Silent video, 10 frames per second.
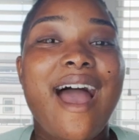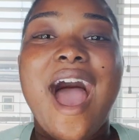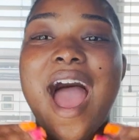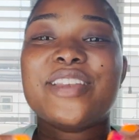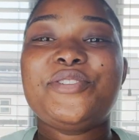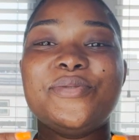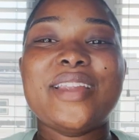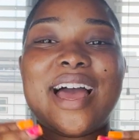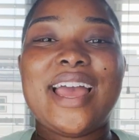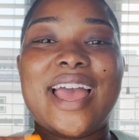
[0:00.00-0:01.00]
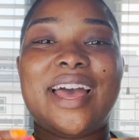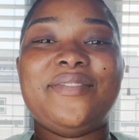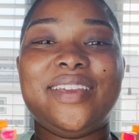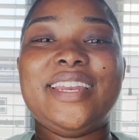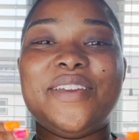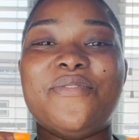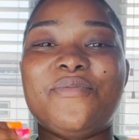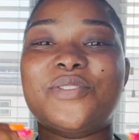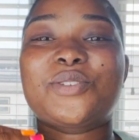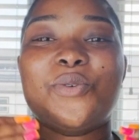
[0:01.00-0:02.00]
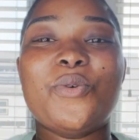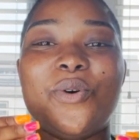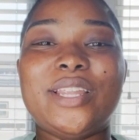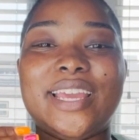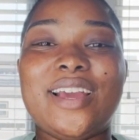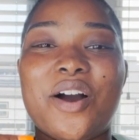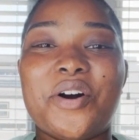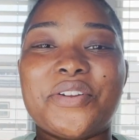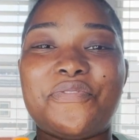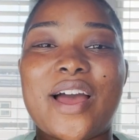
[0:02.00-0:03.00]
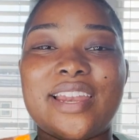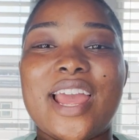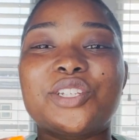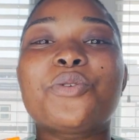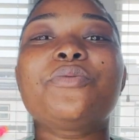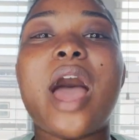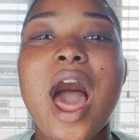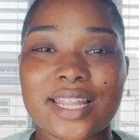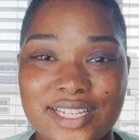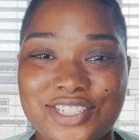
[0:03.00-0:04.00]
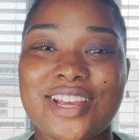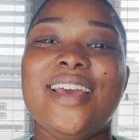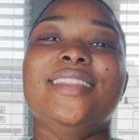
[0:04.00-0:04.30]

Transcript: I do not have any schooling on financial knowledge.